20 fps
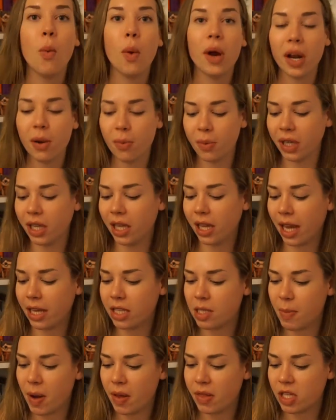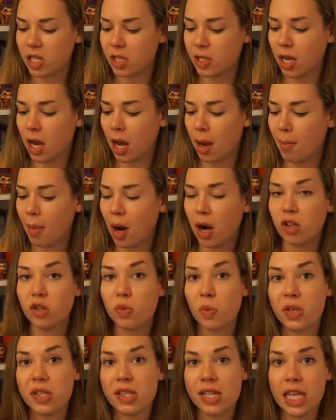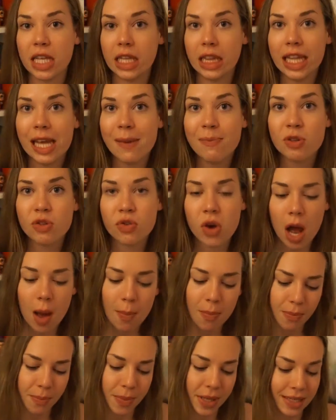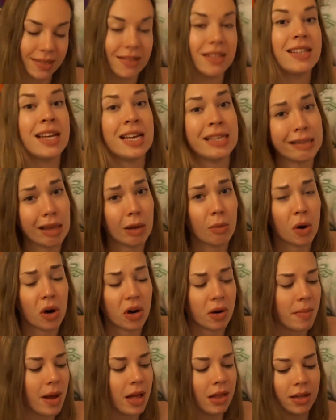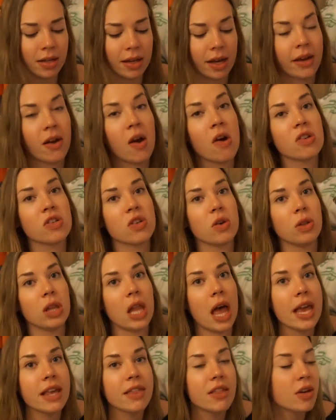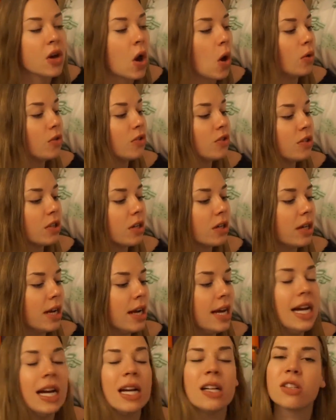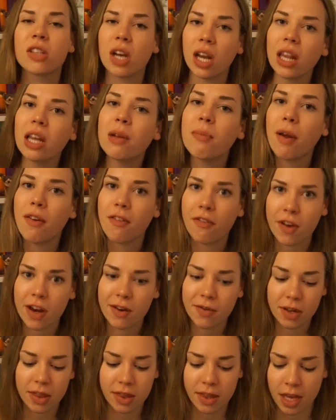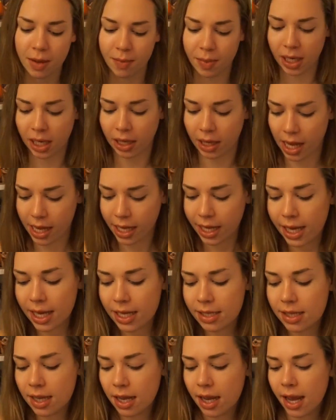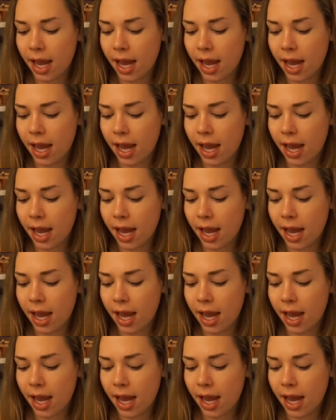What I really liked about this box was the lip scrub because it tastes like watermelon. I also like the coaster. It's not like my favorite thing, but I like it.